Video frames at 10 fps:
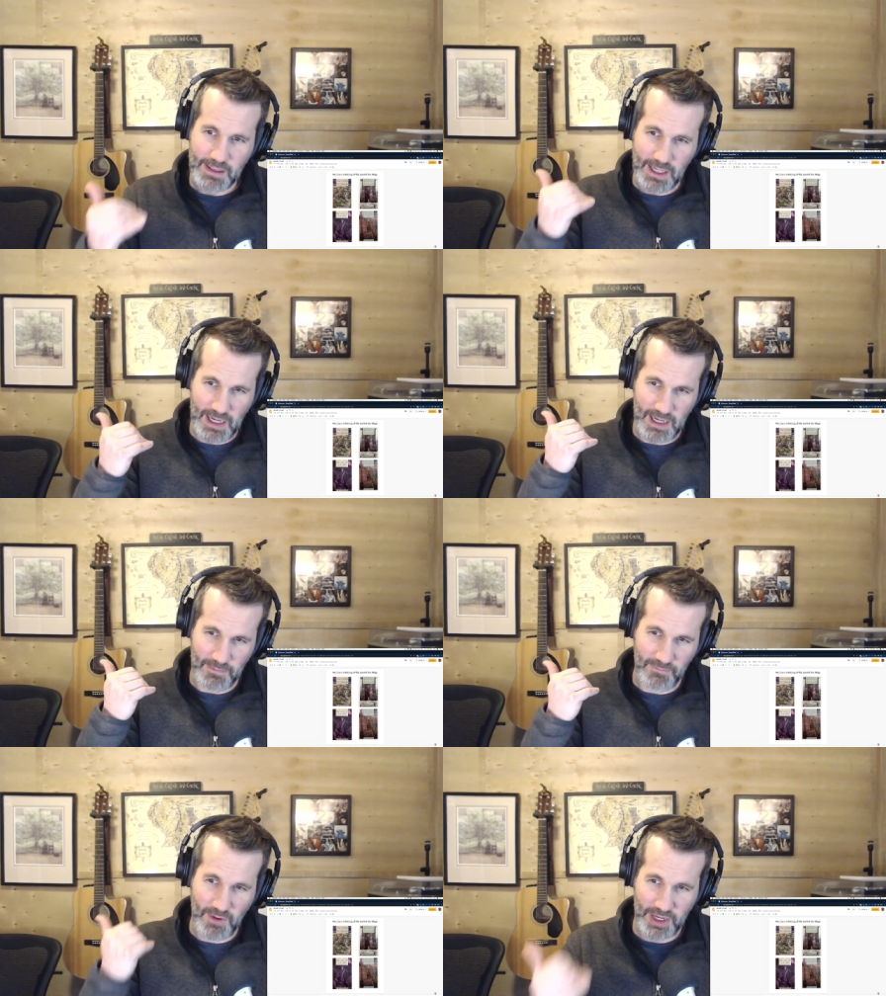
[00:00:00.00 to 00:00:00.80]

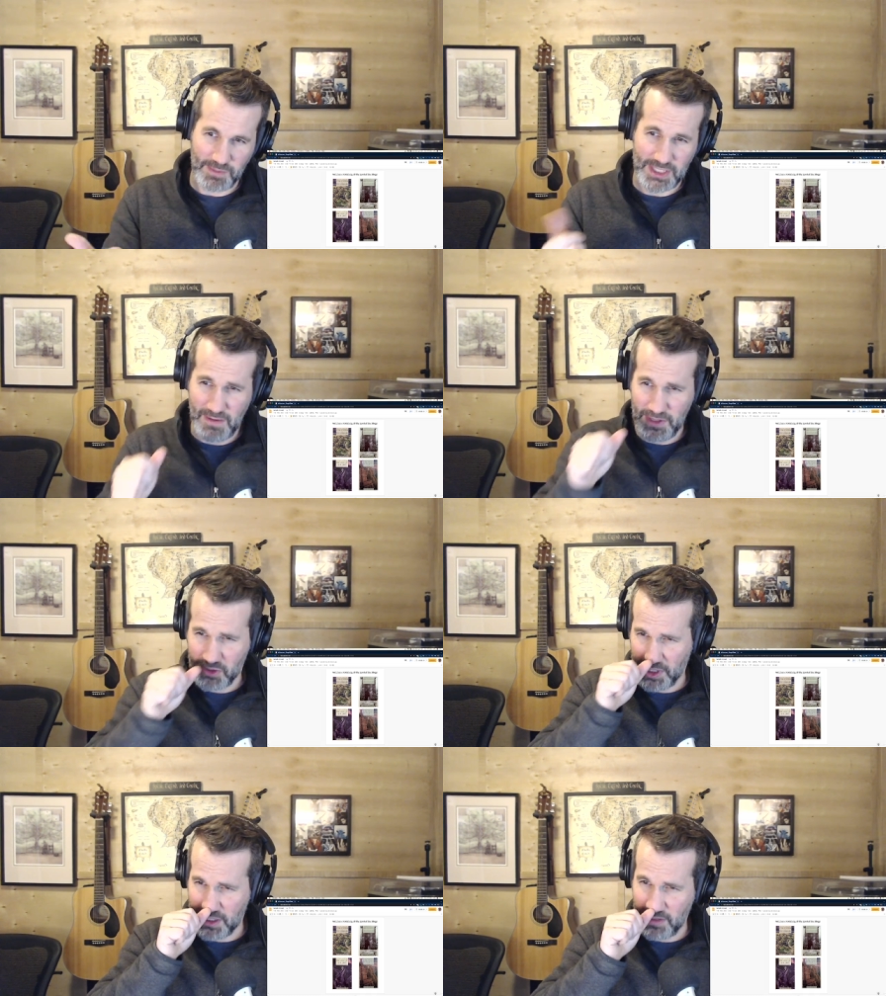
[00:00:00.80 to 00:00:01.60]
Um, volume 7, The
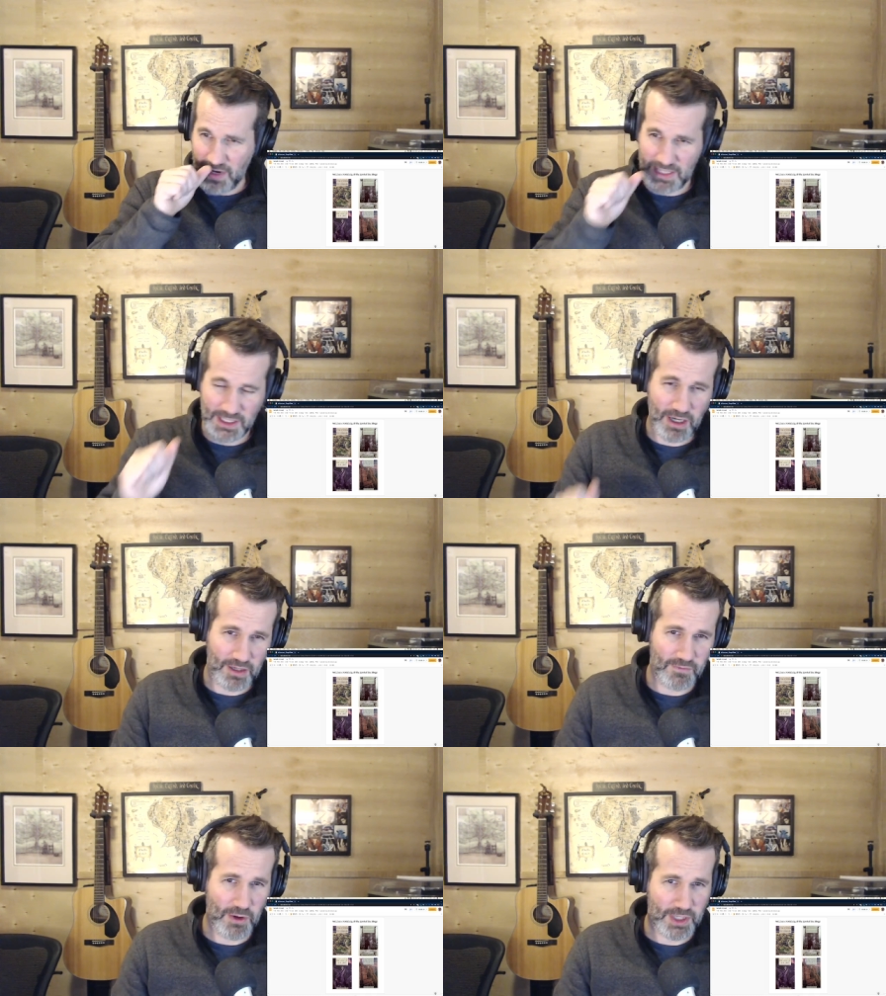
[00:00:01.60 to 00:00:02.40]
Treason of
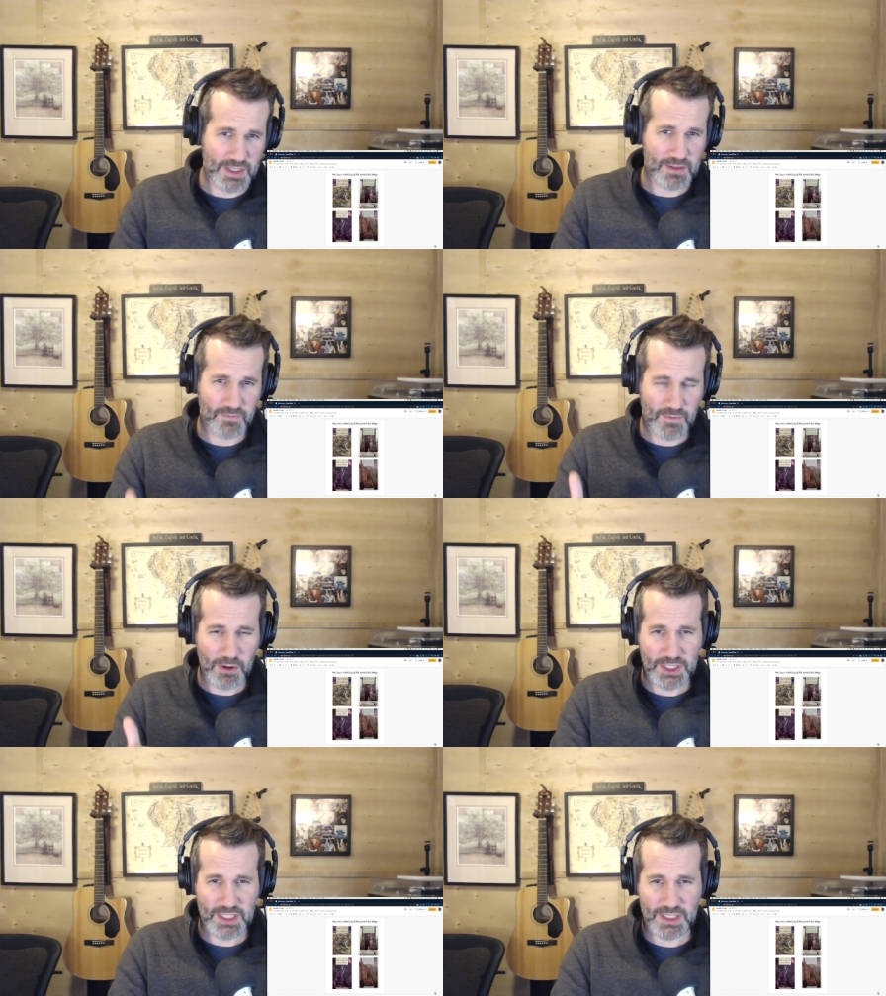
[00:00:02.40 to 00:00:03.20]
Isengard, focus,
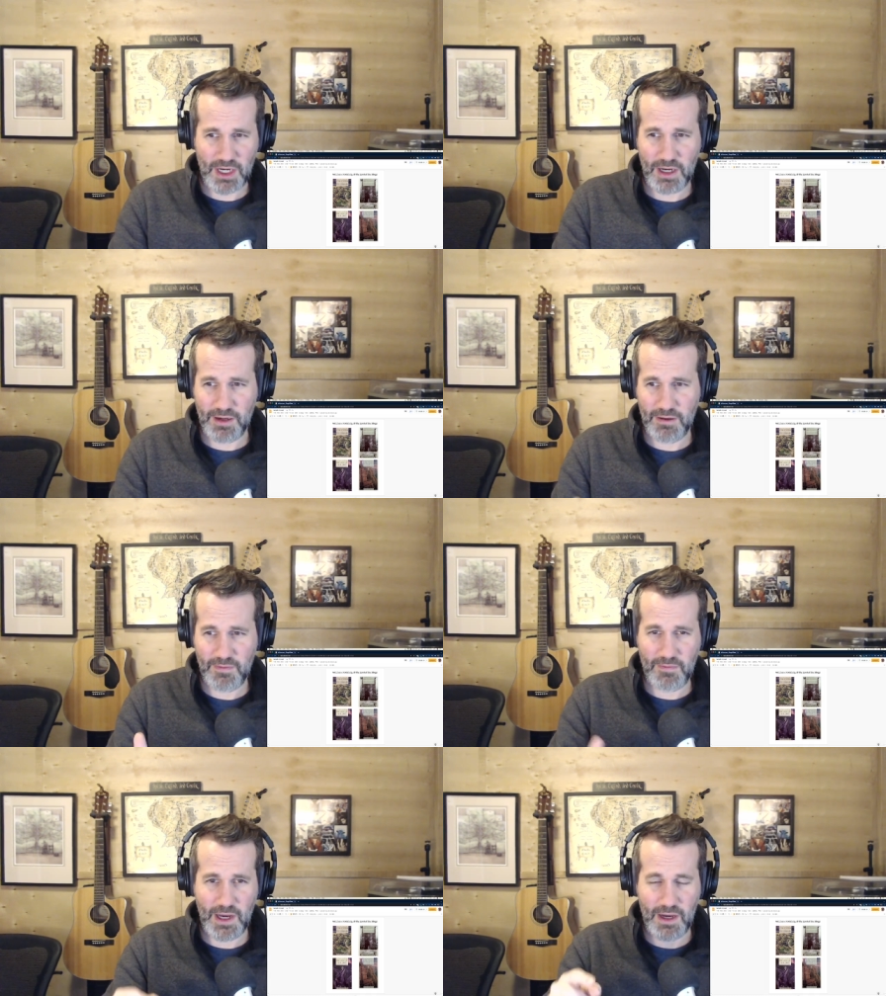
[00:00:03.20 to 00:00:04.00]
focuses on
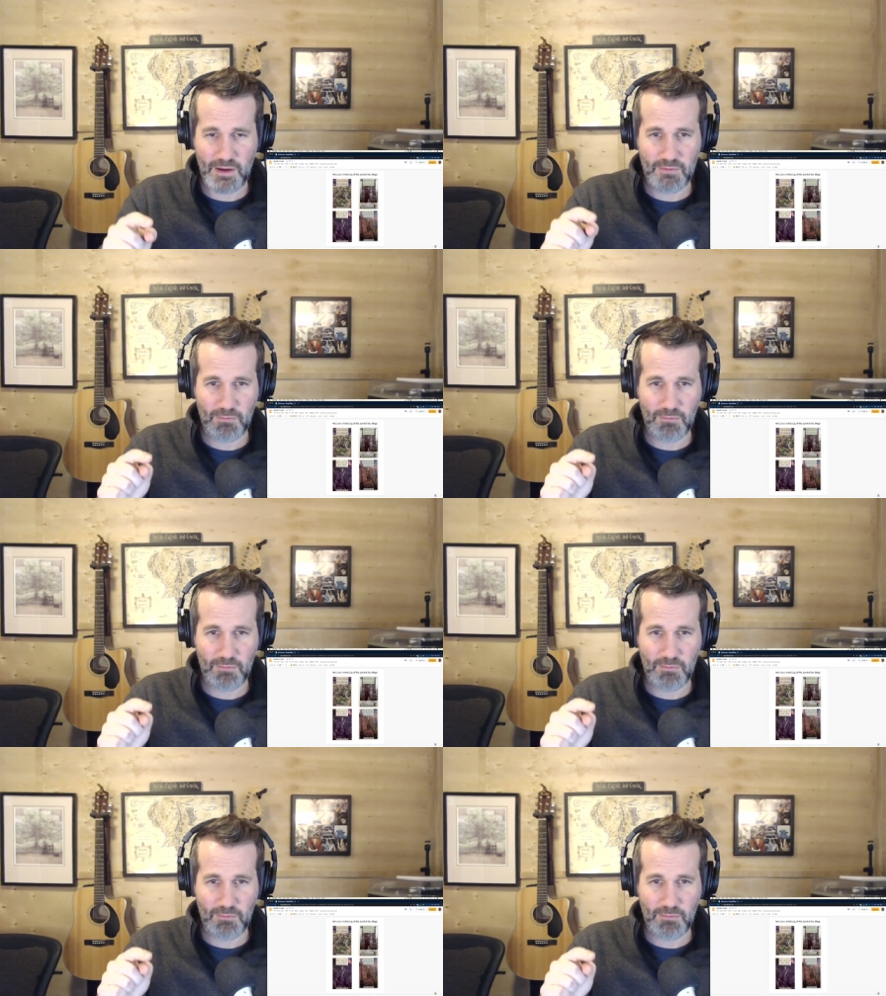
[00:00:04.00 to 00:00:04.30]
uh,